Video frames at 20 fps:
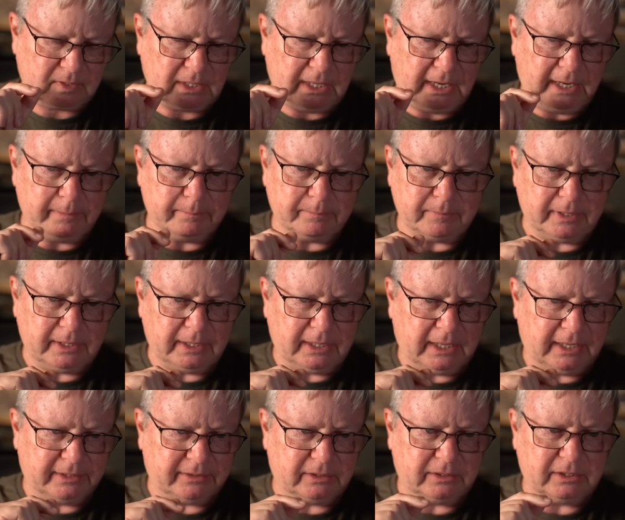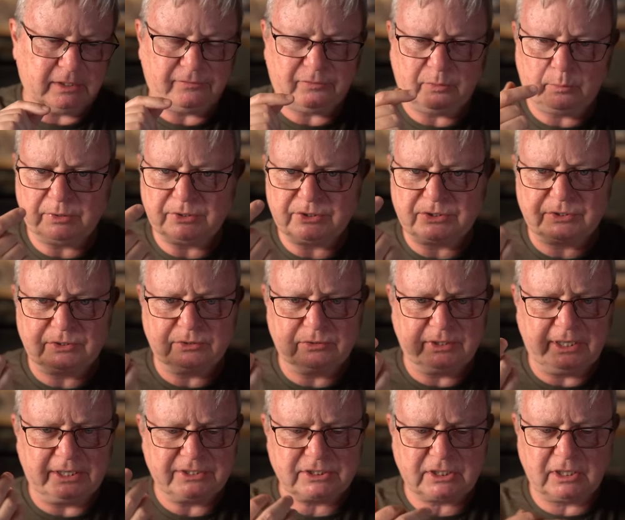Um, I don't know if it was
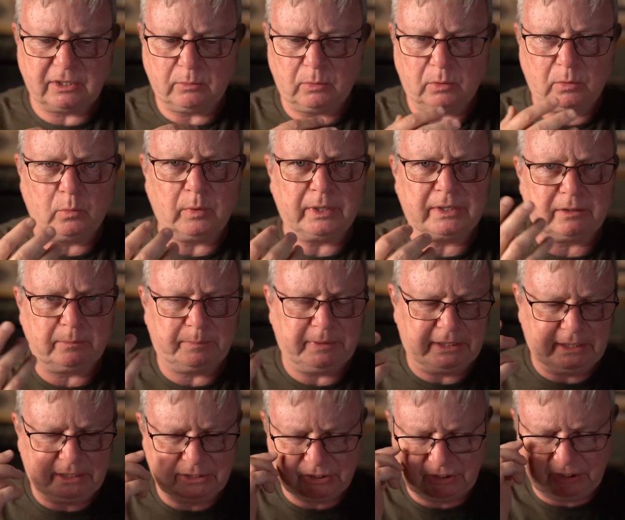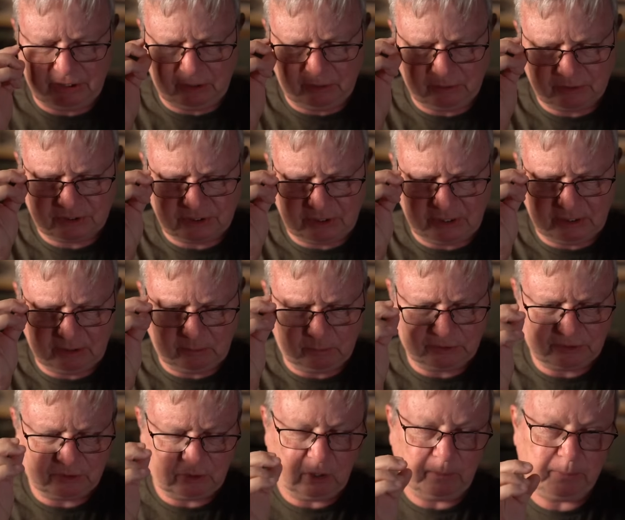UNESCO or one of the big N G Os, and it
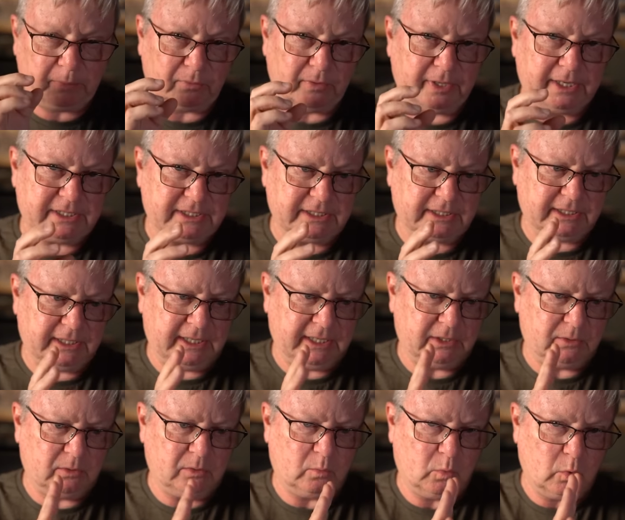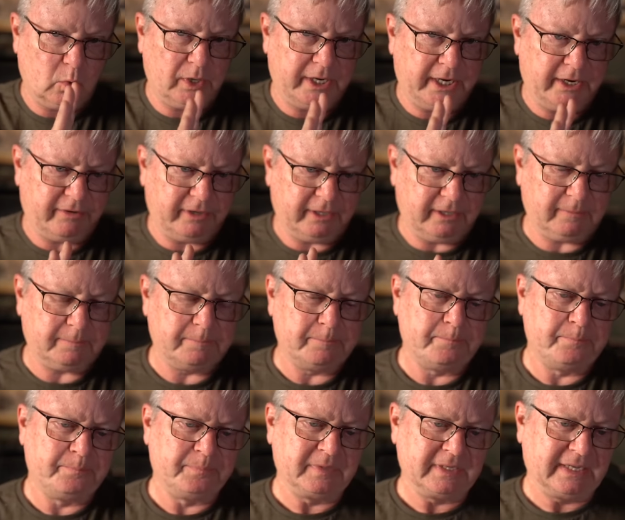was operating in a war area,
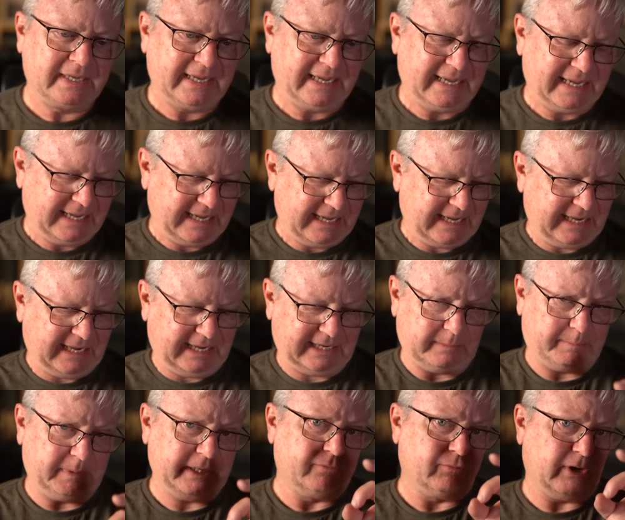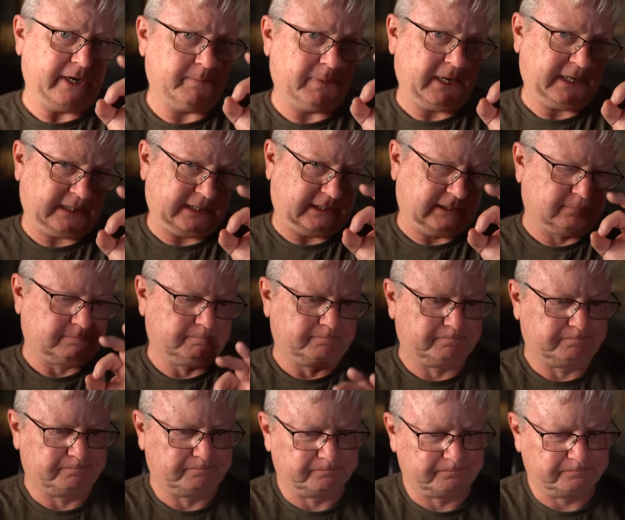had a big red button.
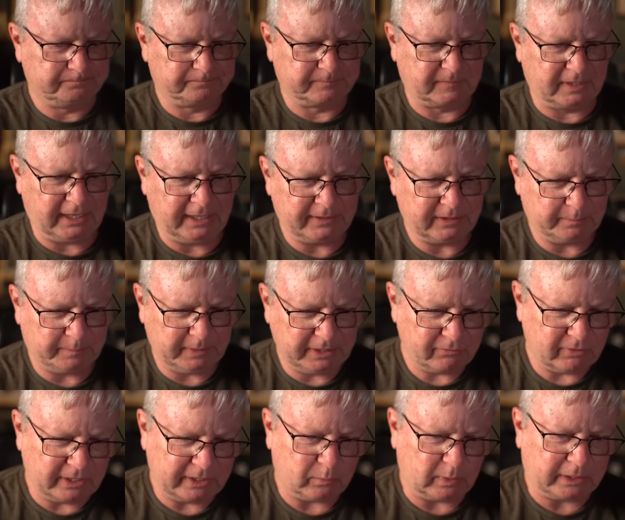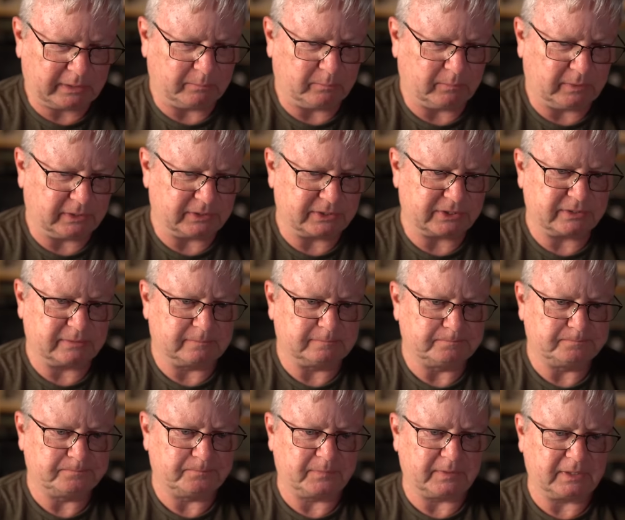And the big red button was,
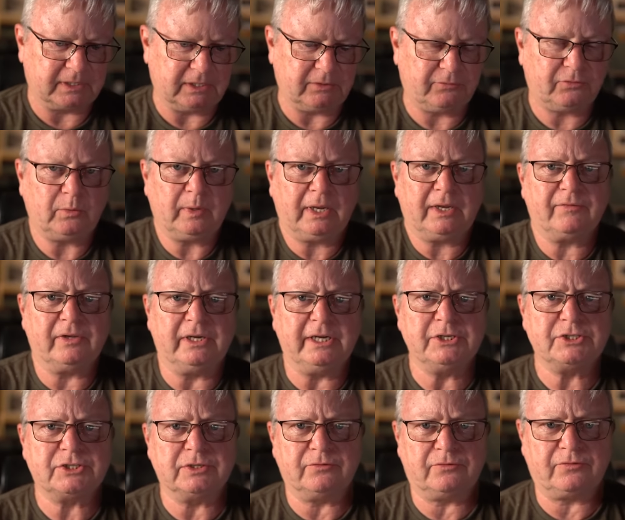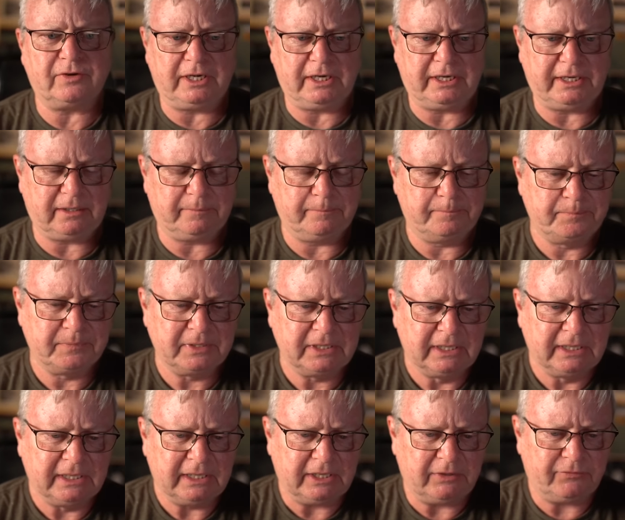if you have an engine failure,
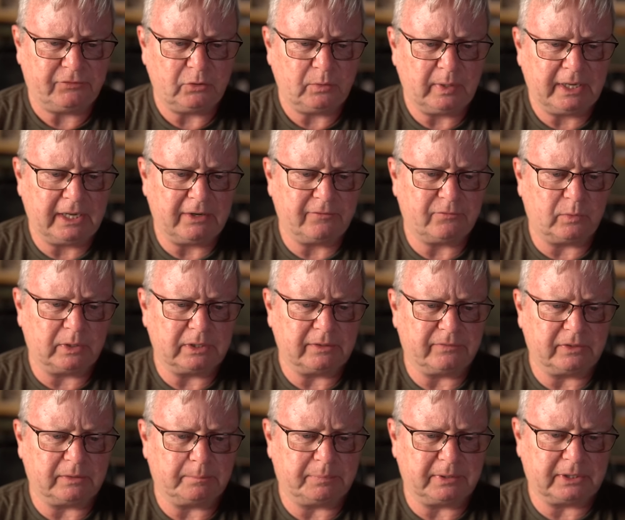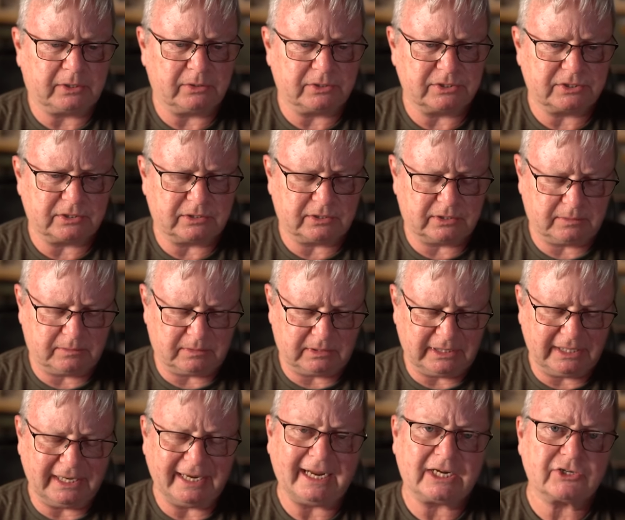if you have one of the, because the, the
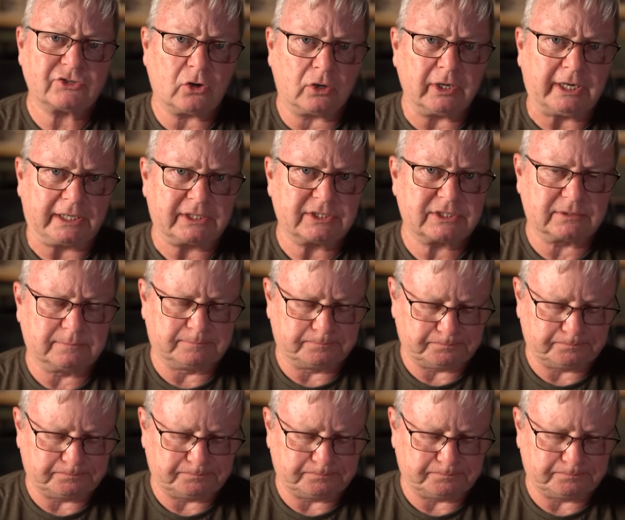electronics